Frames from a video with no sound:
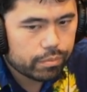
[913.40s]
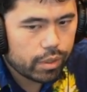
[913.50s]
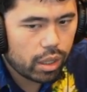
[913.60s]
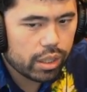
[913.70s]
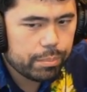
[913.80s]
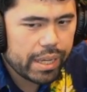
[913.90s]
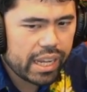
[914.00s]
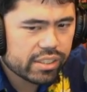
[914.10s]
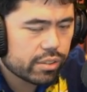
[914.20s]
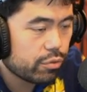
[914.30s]
Olympiad
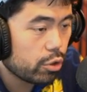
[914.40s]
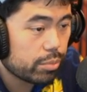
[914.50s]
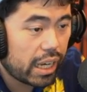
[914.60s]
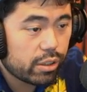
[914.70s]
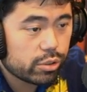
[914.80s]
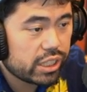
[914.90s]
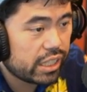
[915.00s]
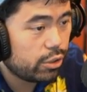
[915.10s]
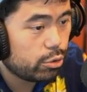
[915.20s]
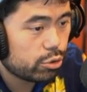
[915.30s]
is confirmed. I don't see
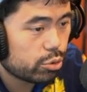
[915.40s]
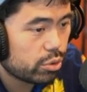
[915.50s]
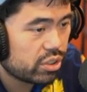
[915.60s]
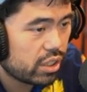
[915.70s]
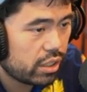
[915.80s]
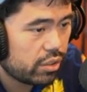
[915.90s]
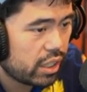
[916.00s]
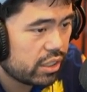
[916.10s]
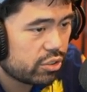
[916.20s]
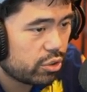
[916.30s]
any news source on it, you
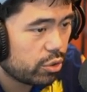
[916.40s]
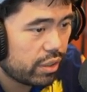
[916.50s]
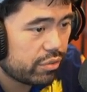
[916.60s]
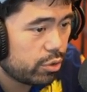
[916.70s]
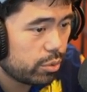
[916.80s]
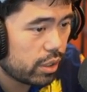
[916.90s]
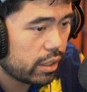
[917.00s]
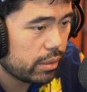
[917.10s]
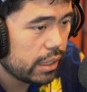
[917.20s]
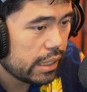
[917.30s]
guys, so you'll have
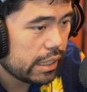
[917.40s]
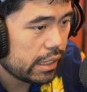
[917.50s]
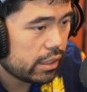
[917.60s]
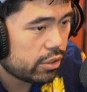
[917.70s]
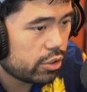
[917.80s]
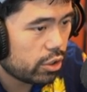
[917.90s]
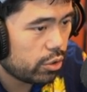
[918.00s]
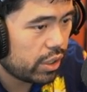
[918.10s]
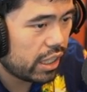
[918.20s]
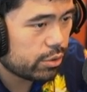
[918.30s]
to so
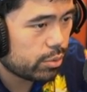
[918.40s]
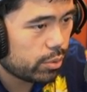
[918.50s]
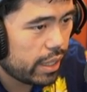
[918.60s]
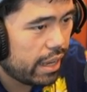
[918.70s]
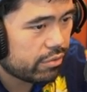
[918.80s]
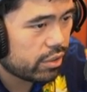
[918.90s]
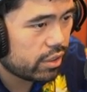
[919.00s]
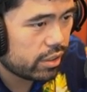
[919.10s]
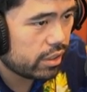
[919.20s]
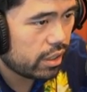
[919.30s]
you guys will have
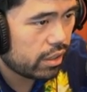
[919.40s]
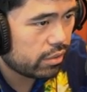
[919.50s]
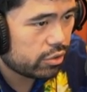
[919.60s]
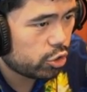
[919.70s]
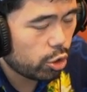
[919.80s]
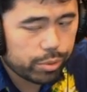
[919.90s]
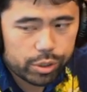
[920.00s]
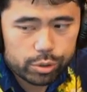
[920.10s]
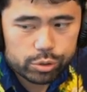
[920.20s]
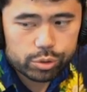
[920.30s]
to show me the
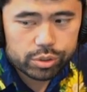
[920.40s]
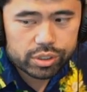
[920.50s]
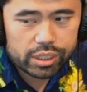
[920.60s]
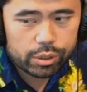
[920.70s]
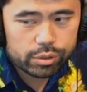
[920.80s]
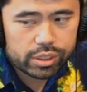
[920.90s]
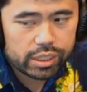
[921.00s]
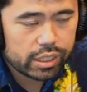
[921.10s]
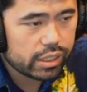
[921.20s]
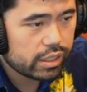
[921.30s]
news source because I don't see it.